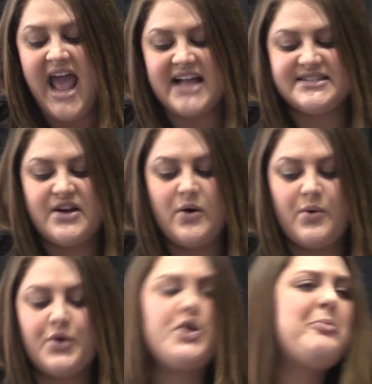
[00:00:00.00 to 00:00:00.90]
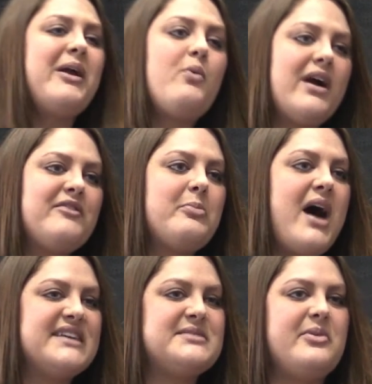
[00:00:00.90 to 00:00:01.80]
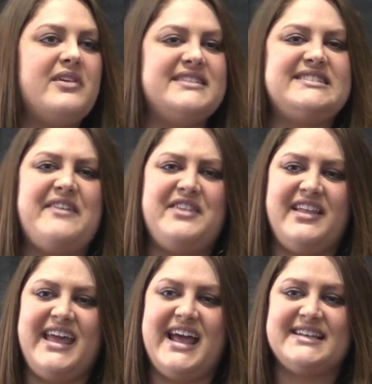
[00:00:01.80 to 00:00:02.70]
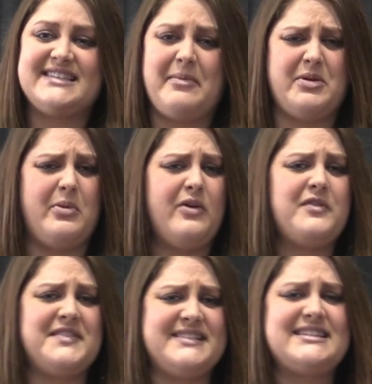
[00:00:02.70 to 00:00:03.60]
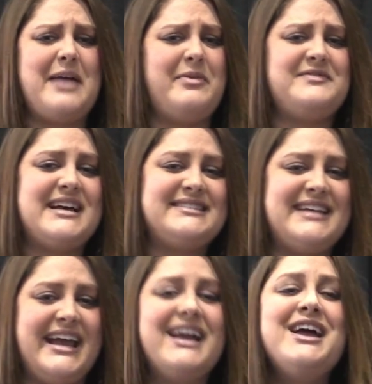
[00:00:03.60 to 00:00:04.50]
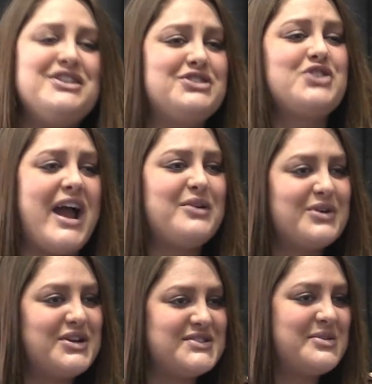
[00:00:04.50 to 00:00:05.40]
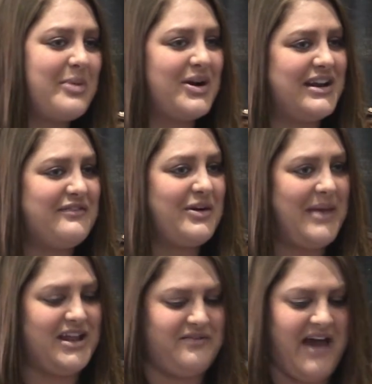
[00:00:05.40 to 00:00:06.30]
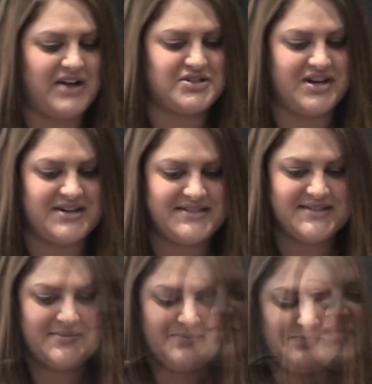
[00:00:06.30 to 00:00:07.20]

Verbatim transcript: And so grouping wherever possible is definitely acceptable for this type of testing to try and reduce the burden for manufacturers.